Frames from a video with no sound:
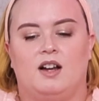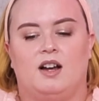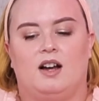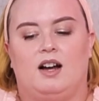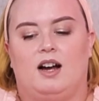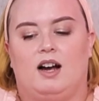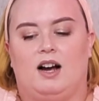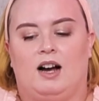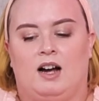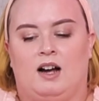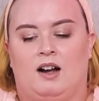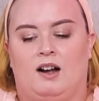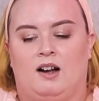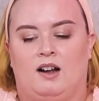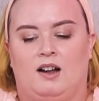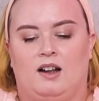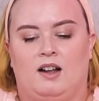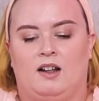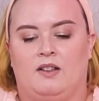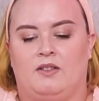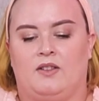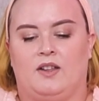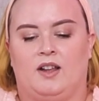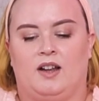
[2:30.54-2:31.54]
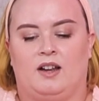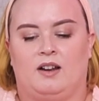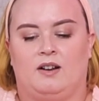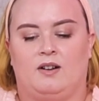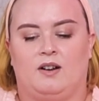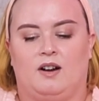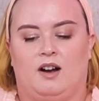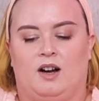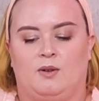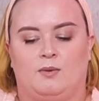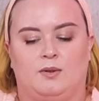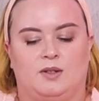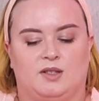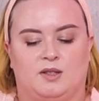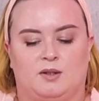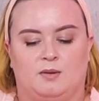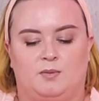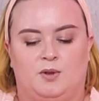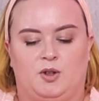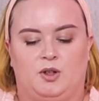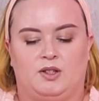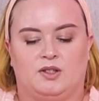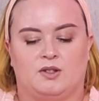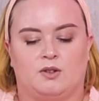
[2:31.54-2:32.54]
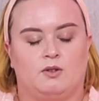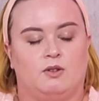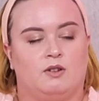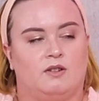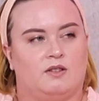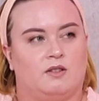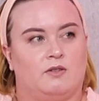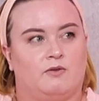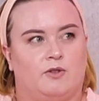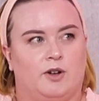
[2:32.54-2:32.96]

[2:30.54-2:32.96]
and then I went to beauty school at the